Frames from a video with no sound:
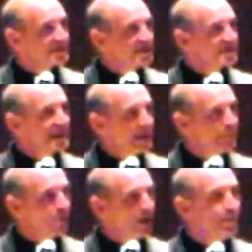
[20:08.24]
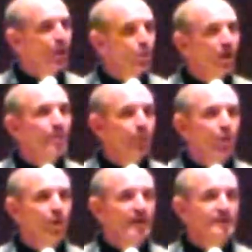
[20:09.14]
says to Abraham at one
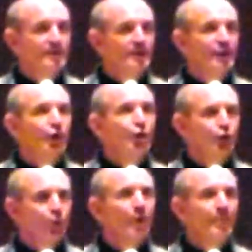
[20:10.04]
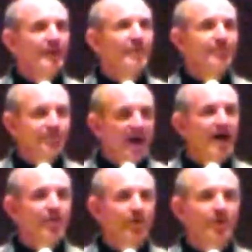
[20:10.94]
point, You will be a
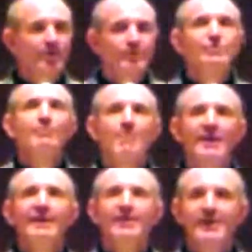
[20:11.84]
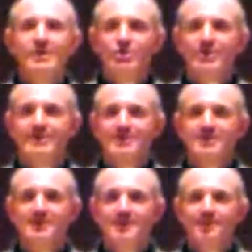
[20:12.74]
father to many
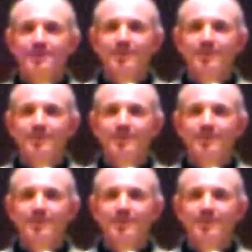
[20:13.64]
nations,